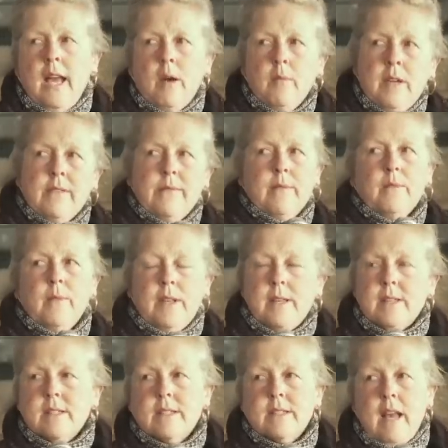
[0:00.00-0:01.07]
yeah, we
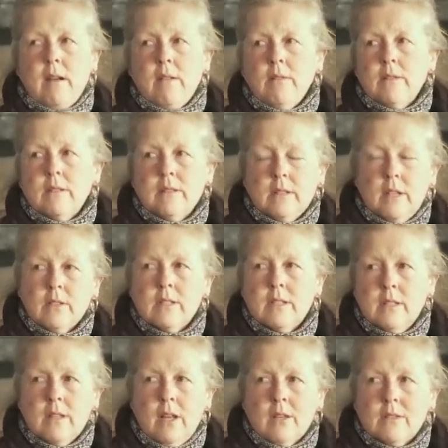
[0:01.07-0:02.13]
sell lots
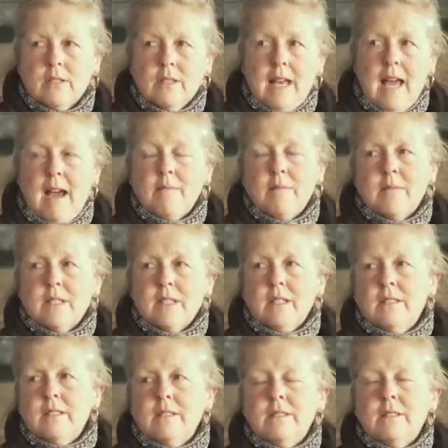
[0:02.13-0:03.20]
of lambs
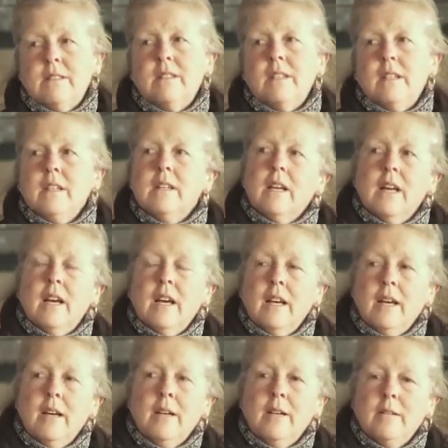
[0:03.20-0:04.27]

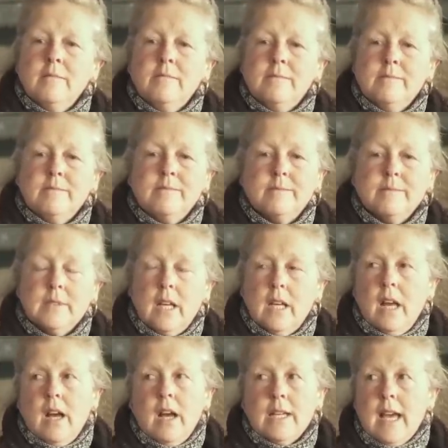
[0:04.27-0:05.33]
and
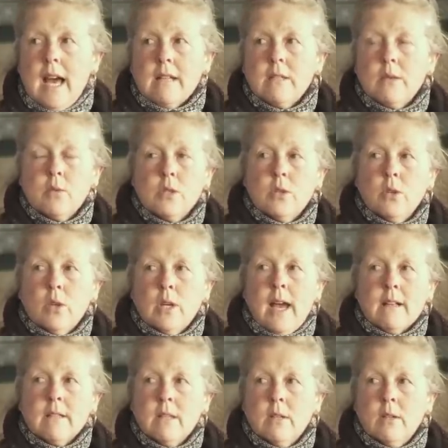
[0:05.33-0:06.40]
cattle, store
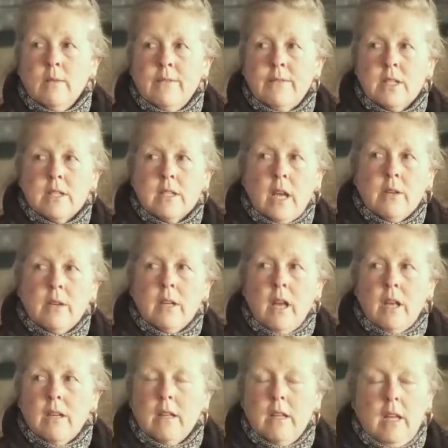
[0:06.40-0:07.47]
cattle. We've just owned
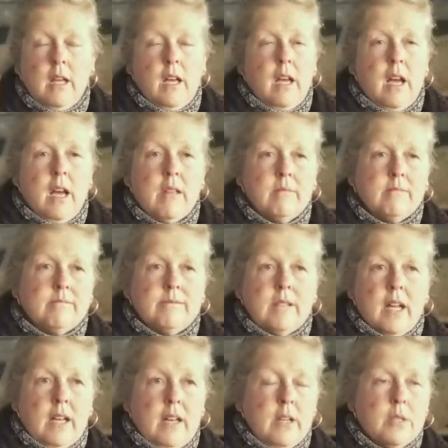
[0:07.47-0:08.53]

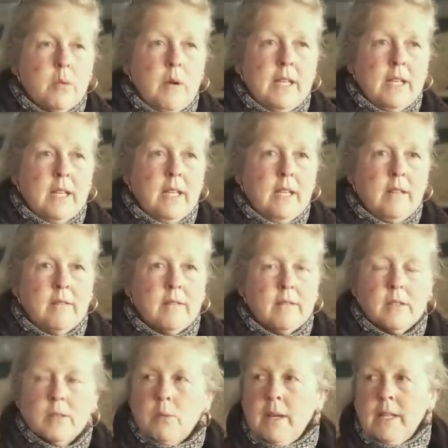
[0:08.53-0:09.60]
20
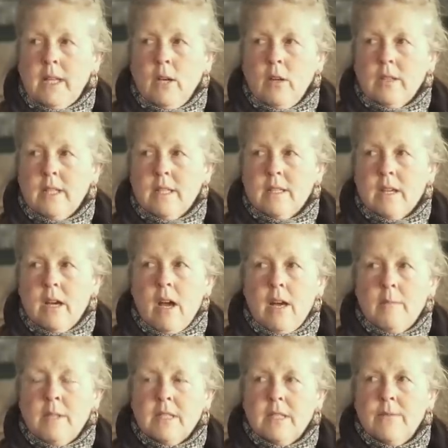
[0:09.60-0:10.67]
odd this
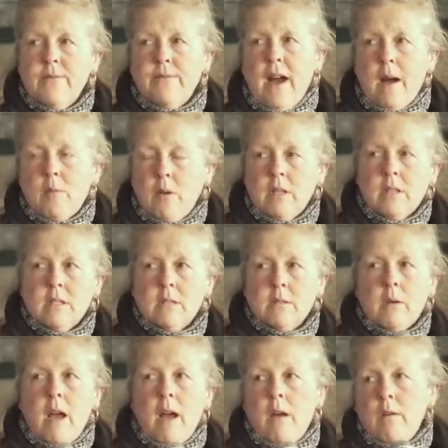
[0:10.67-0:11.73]
time, and some fat ones as
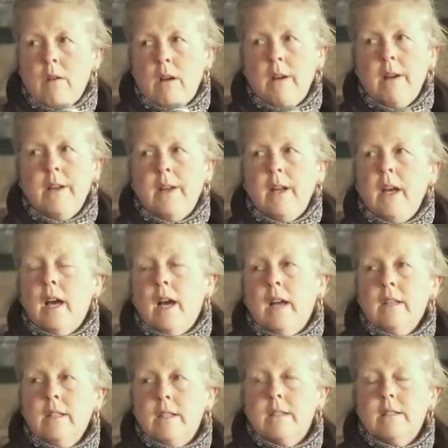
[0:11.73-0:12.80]
well.
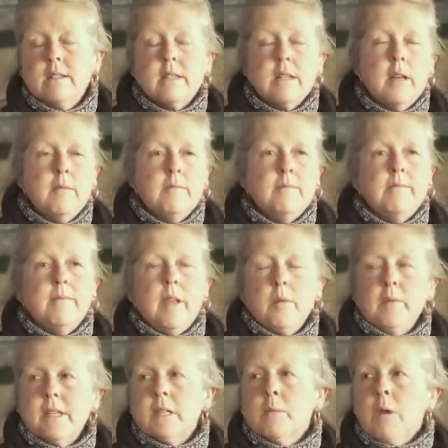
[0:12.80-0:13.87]
And some, there'll
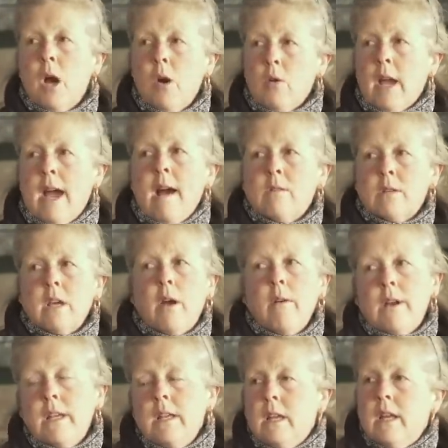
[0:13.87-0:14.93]
be some coal cows
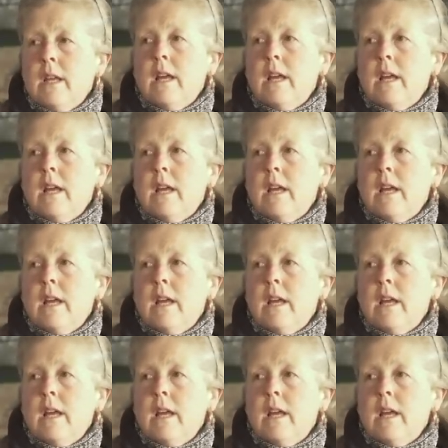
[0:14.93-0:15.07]
going.